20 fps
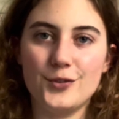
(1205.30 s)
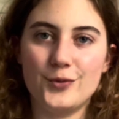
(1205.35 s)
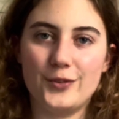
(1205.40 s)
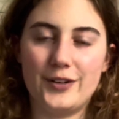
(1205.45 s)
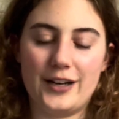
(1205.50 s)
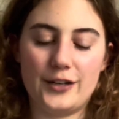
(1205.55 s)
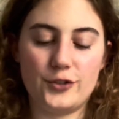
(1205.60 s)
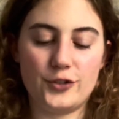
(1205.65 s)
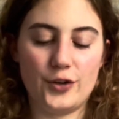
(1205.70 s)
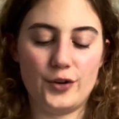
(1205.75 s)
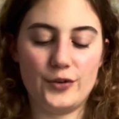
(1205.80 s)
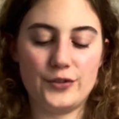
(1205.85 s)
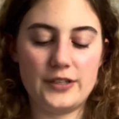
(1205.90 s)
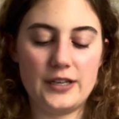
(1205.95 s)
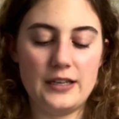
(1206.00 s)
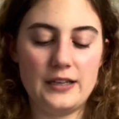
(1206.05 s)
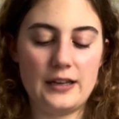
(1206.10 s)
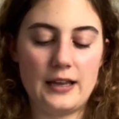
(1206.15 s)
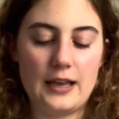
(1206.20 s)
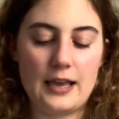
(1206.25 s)
when I chose
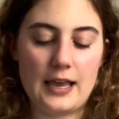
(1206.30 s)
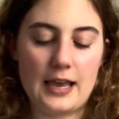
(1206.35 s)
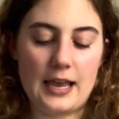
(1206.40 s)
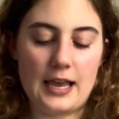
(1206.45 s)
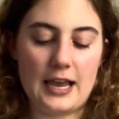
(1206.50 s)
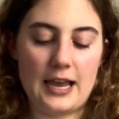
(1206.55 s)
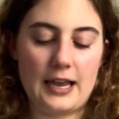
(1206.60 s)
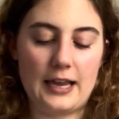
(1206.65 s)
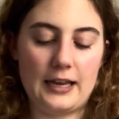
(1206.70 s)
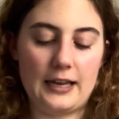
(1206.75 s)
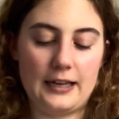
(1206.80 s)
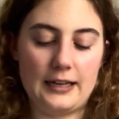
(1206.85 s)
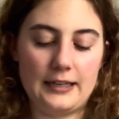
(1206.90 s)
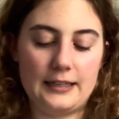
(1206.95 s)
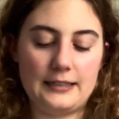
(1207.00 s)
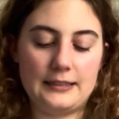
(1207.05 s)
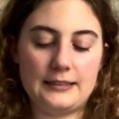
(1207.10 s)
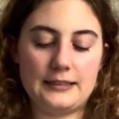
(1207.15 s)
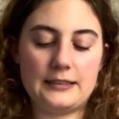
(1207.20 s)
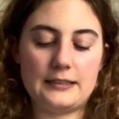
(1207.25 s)
it,
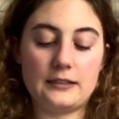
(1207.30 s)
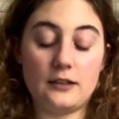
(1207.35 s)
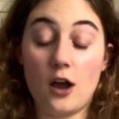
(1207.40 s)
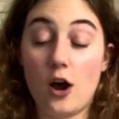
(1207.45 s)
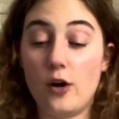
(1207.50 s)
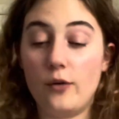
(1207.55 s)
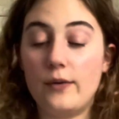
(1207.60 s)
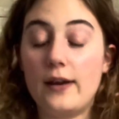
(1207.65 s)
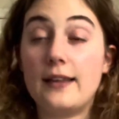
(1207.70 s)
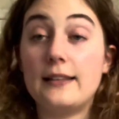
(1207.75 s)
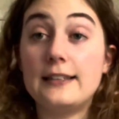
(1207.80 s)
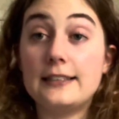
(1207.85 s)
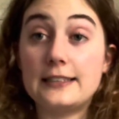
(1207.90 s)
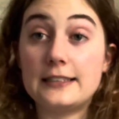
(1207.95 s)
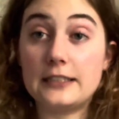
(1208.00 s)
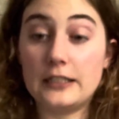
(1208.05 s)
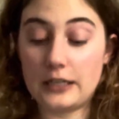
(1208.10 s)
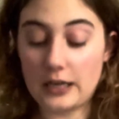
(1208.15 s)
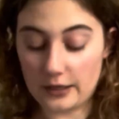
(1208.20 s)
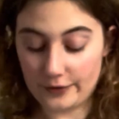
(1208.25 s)
And, oh, and this is
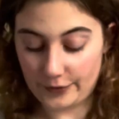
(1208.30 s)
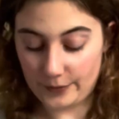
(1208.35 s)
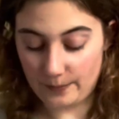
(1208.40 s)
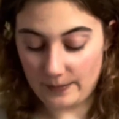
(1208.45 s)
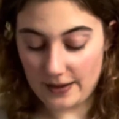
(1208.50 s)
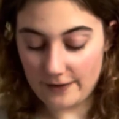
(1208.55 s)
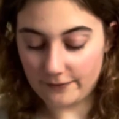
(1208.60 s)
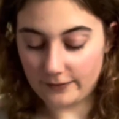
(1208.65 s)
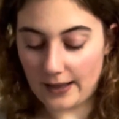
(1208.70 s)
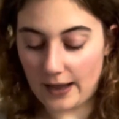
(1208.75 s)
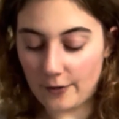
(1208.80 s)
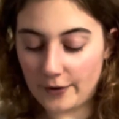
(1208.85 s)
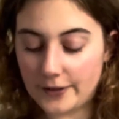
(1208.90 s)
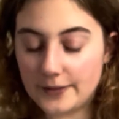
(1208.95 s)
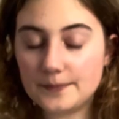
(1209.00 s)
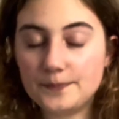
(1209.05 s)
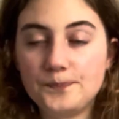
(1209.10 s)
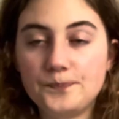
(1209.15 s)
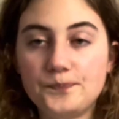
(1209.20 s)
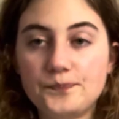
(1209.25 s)
the color
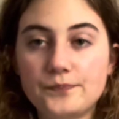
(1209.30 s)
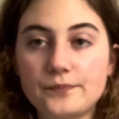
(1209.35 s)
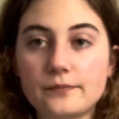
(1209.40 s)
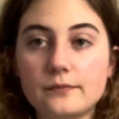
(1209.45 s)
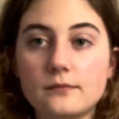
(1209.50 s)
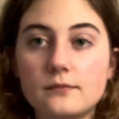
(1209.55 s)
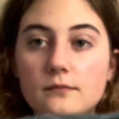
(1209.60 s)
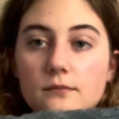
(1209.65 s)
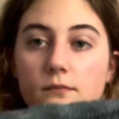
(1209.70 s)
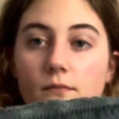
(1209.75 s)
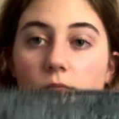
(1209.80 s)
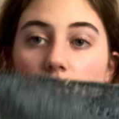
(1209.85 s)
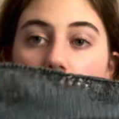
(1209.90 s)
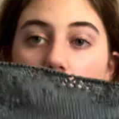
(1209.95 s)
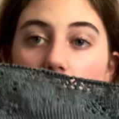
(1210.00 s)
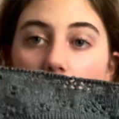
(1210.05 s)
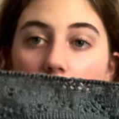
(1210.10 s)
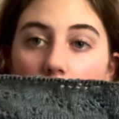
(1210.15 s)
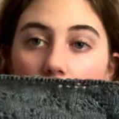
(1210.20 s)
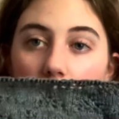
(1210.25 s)
Mayflower.
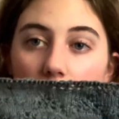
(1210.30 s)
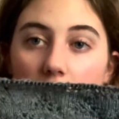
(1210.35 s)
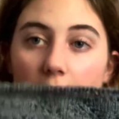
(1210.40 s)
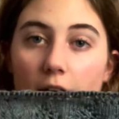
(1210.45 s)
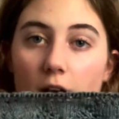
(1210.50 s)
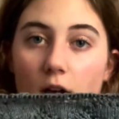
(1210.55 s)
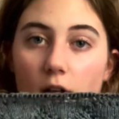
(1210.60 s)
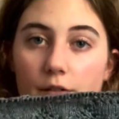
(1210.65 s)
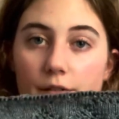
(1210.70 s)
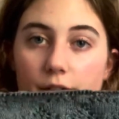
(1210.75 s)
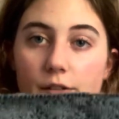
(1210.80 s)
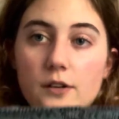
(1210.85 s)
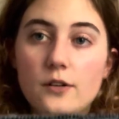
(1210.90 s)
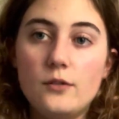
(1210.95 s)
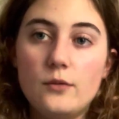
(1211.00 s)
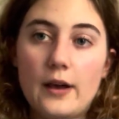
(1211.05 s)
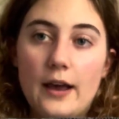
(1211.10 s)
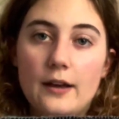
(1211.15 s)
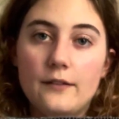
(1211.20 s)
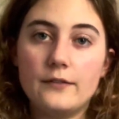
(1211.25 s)
They
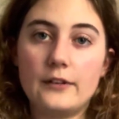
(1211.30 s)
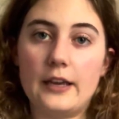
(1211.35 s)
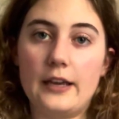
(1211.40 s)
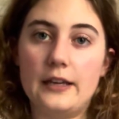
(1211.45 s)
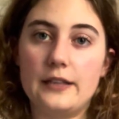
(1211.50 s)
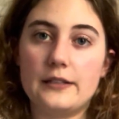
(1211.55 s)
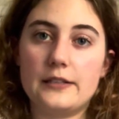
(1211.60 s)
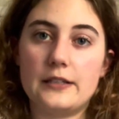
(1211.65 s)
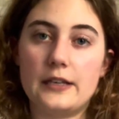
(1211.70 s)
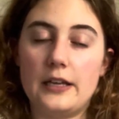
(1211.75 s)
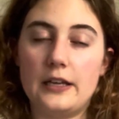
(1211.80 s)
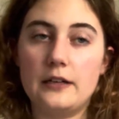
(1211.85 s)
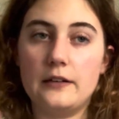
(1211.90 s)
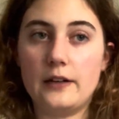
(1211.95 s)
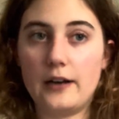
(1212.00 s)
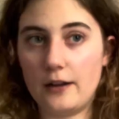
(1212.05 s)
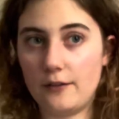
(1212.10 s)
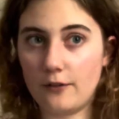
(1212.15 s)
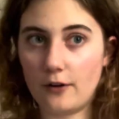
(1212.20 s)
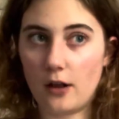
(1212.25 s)
also have kits in
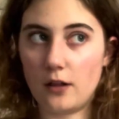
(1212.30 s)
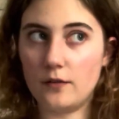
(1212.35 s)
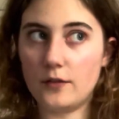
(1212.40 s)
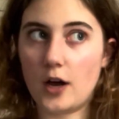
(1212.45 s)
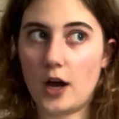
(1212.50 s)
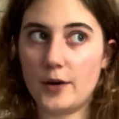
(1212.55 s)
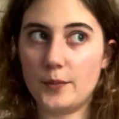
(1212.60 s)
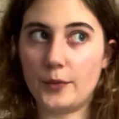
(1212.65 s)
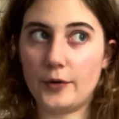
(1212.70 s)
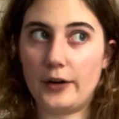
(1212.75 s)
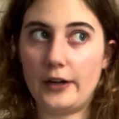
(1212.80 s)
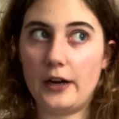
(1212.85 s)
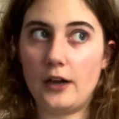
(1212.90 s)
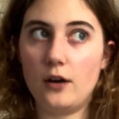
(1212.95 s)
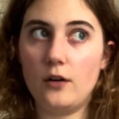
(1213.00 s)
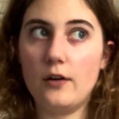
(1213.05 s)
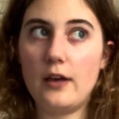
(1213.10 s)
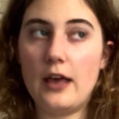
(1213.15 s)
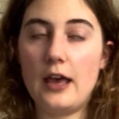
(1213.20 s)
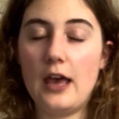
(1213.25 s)
Knitting for Olive Cotton
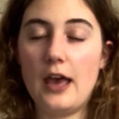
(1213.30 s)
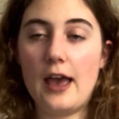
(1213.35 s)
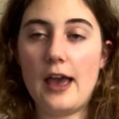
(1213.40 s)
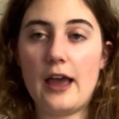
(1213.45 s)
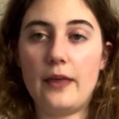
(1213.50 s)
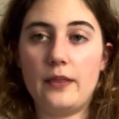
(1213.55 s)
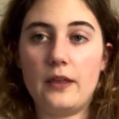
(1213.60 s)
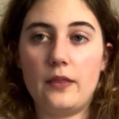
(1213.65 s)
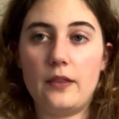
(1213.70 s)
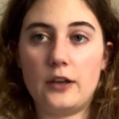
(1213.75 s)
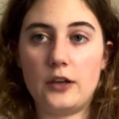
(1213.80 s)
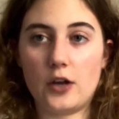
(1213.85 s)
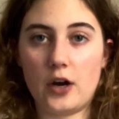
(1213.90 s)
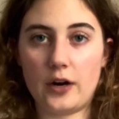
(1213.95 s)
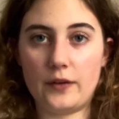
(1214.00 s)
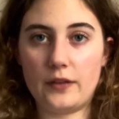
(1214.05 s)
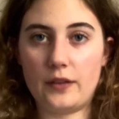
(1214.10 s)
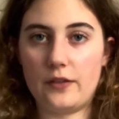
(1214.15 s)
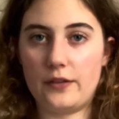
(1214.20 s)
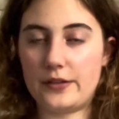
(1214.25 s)
Merino, and then the
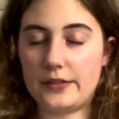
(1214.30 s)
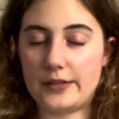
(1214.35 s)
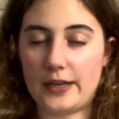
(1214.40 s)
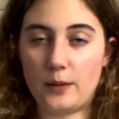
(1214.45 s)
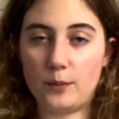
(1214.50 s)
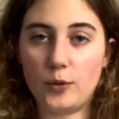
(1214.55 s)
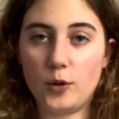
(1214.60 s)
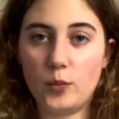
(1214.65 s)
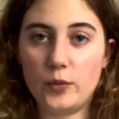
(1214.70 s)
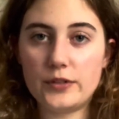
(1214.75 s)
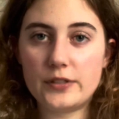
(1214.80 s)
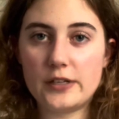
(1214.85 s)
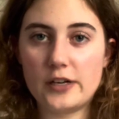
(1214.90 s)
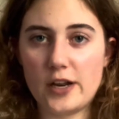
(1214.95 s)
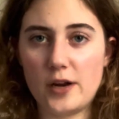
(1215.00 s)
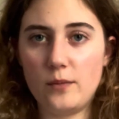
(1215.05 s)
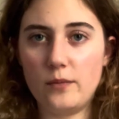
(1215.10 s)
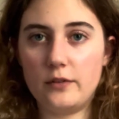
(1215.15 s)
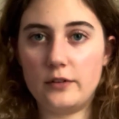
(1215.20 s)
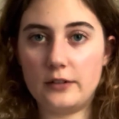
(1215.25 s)
yarn that the sample was
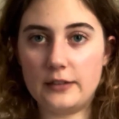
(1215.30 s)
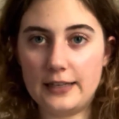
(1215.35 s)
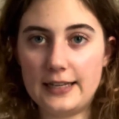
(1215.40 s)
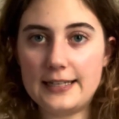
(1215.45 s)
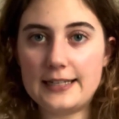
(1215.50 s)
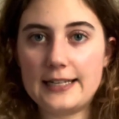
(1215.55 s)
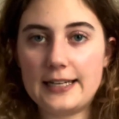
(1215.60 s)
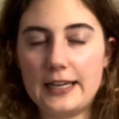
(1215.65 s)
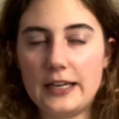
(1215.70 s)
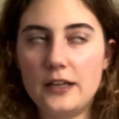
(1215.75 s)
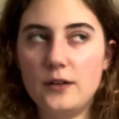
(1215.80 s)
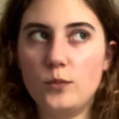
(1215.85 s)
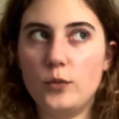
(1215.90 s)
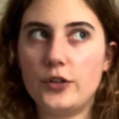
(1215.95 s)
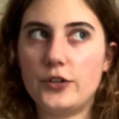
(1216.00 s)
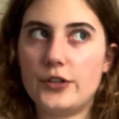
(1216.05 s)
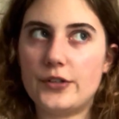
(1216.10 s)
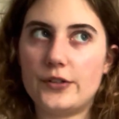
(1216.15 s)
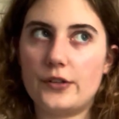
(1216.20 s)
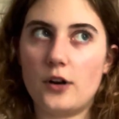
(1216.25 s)
knit in,
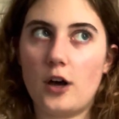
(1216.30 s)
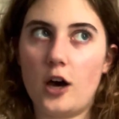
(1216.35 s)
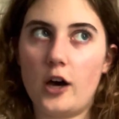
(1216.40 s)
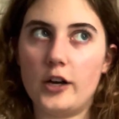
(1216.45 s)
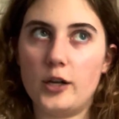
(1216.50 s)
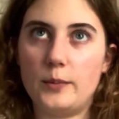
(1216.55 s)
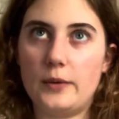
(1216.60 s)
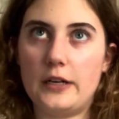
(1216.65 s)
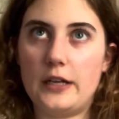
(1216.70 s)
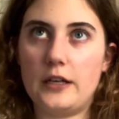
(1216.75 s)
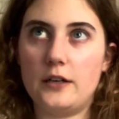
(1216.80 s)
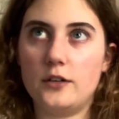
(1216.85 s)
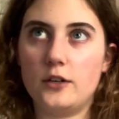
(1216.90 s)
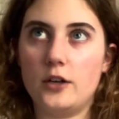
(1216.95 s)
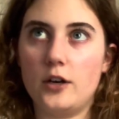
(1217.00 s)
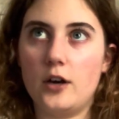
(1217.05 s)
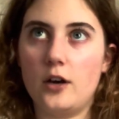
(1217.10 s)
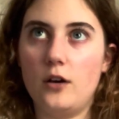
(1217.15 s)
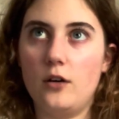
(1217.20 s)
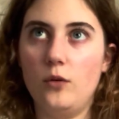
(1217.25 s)
which is an Autumn and
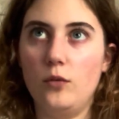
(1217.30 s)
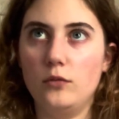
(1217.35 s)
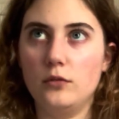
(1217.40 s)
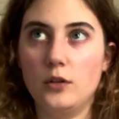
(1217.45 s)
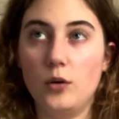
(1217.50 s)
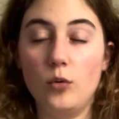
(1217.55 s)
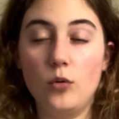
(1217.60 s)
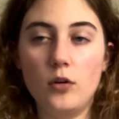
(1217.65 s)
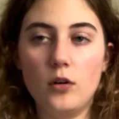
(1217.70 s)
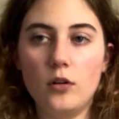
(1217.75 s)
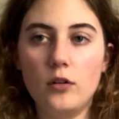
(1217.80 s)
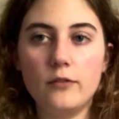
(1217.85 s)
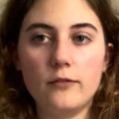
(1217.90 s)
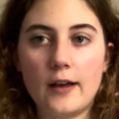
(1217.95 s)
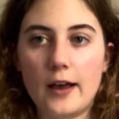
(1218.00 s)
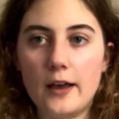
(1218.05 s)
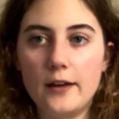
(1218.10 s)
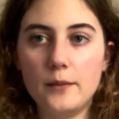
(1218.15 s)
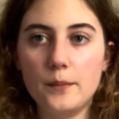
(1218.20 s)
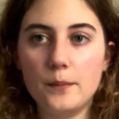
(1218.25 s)
Indigo local
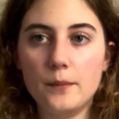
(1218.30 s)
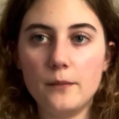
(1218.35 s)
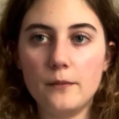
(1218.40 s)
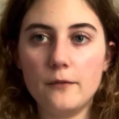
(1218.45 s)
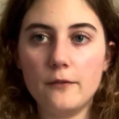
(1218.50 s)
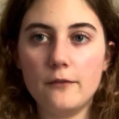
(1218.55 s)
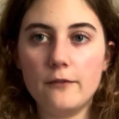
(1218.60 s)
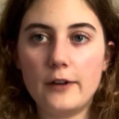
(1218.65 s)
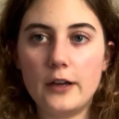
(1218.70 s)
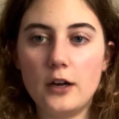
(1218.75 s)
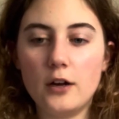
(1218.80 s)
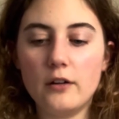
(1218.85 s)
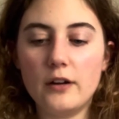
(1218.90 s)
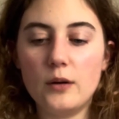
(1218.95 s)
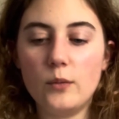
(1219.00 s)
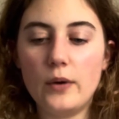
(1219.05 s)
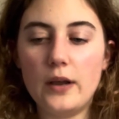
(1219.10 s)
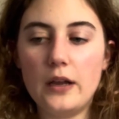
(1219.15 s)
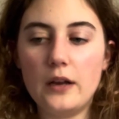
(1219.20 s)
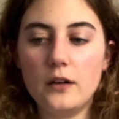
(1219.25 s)

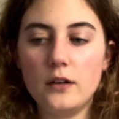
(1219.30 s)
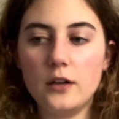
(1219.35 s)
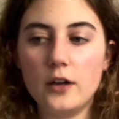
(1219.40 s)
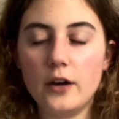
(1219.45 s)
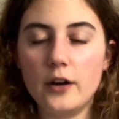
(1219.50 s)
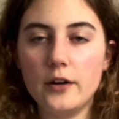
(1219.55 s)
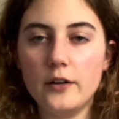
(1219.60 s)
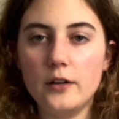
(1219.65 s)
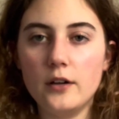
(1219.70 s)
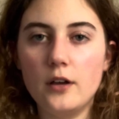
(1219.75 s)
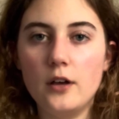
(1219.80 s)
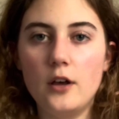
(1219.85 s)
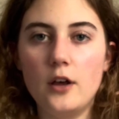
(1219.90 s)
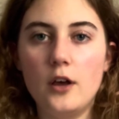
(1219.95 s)
5-fingering weight yarn,